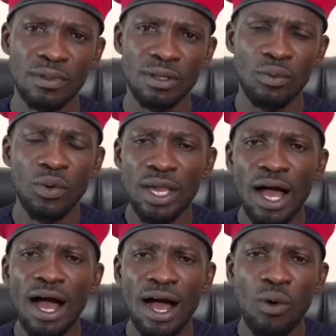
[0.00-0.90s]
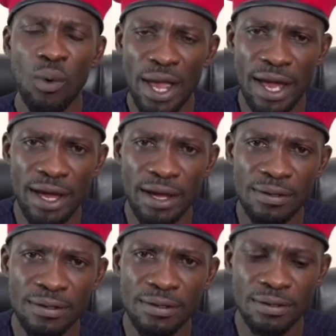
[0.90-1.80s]
We are aware
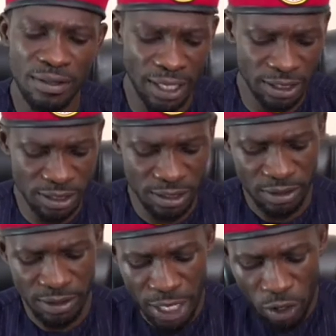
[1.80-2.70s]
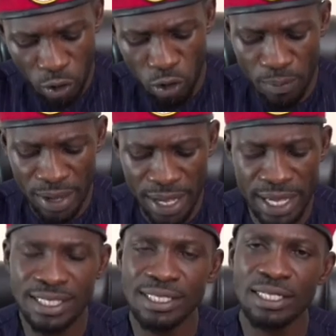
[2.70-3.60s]
that the economy
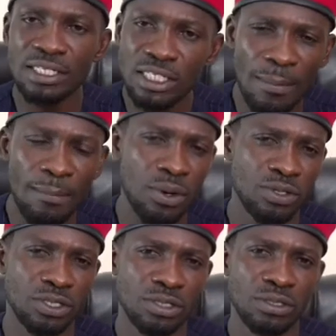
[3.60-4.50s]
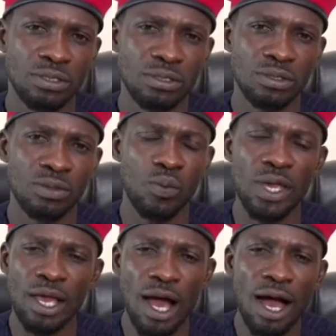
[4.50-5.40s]
is in shambles.
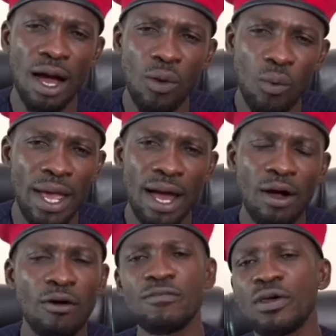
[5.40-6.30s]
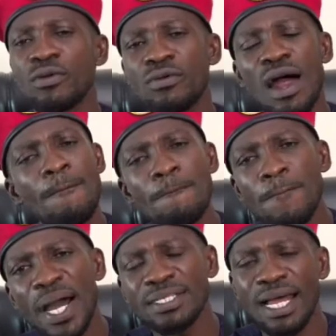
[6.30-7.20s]
We are aware of the
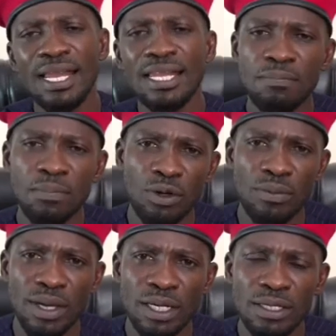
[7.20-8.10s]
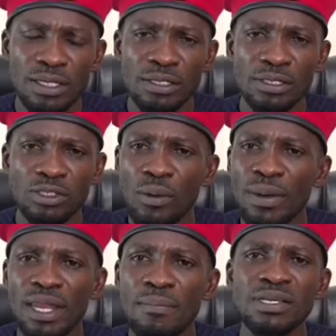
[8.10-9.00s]
rampant unemployment. So
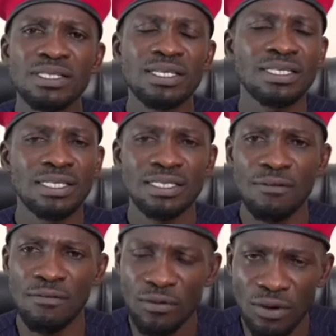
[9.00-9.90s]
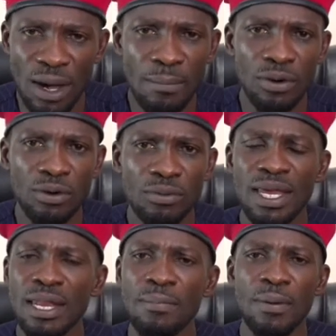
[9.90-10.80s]
many businesses have crumbled.
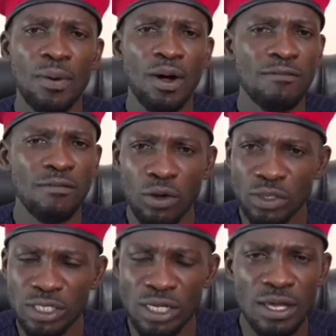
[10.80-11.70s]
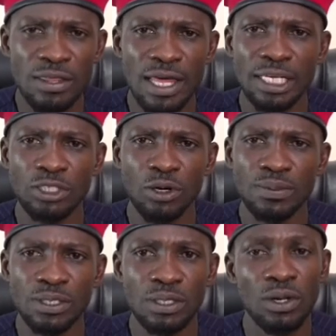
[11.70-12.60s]
Many people have lost their
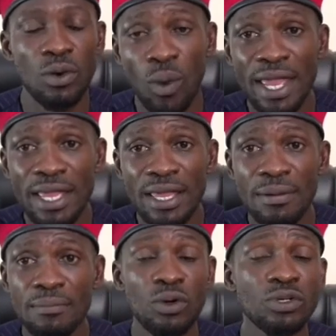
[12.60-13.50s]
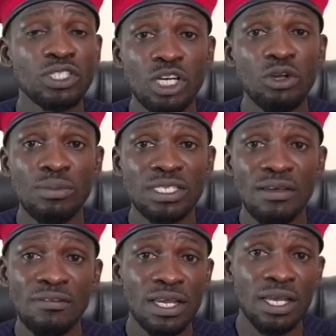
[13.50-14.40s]
jobs. Why? Because General
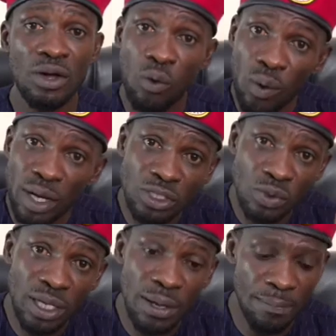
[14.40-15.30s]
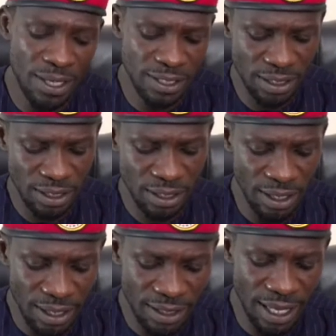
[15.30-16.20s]
Museveni wants to keep us
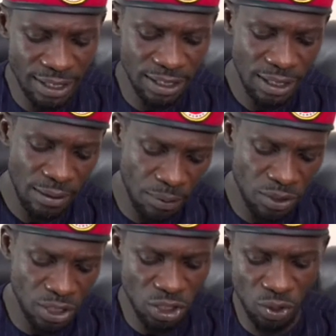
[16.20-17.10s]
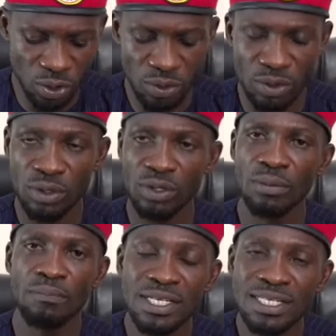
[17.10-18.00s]
in that position.
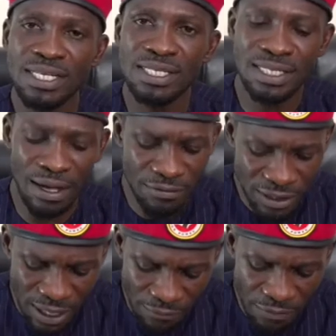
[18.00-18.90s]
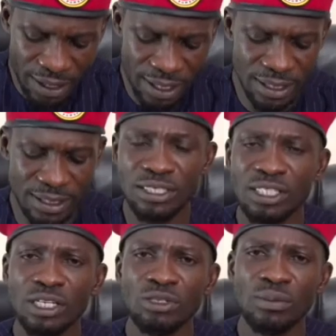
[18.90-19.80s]
Businesses have suffered, ladies and
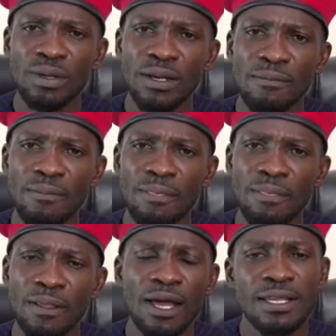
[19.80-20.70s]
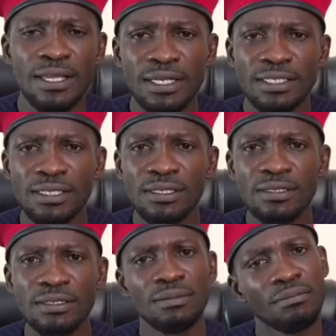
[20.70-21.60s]
gentlemen. And yet,
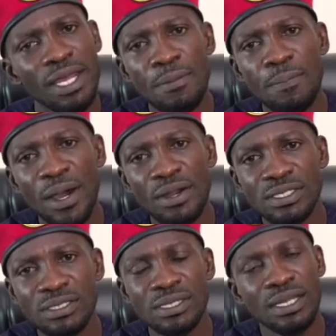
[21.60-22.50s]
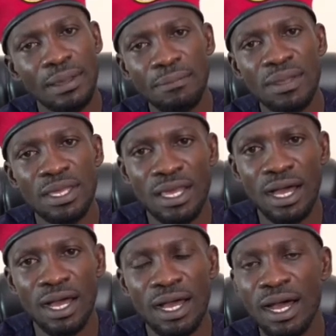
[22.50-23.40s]
many parents like me
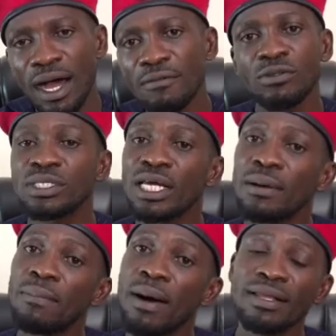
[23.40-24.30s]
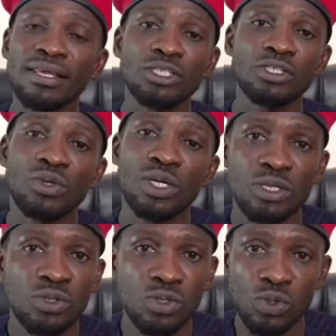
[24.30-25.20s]
here have to take back their children
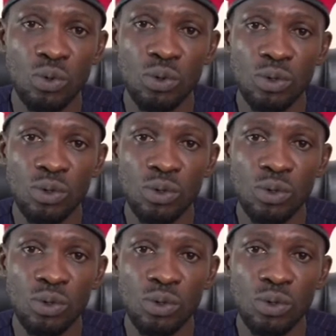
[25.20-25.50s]
to school.